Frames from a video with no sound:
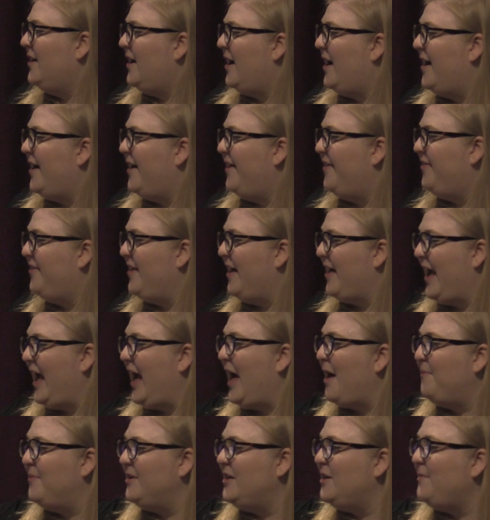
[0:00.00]
I
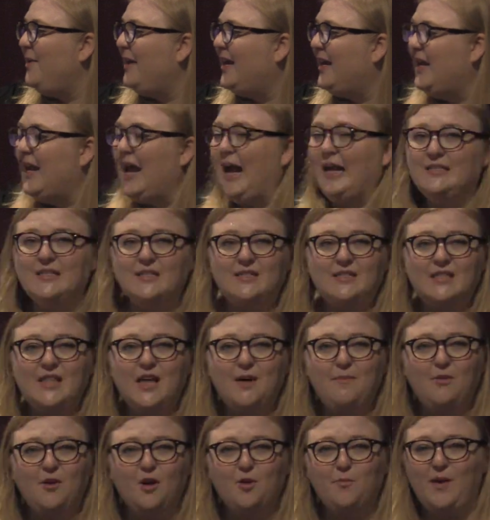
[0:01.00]
happen to be connected to
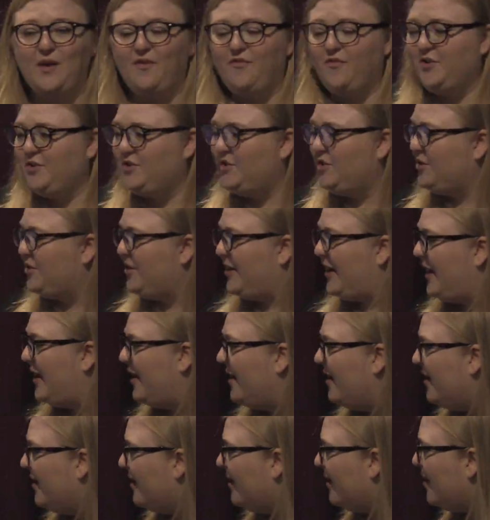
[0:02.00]
them. They're in my first degree.
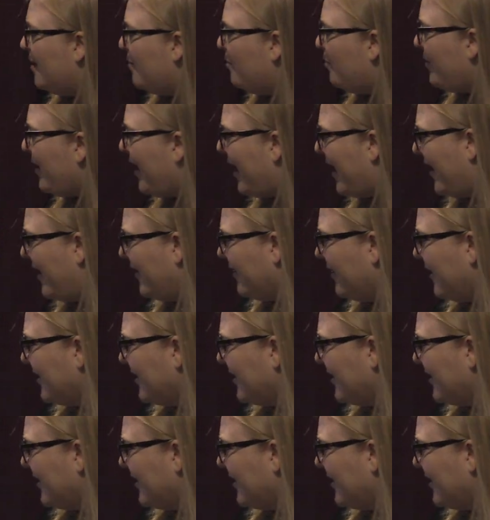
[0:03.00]
But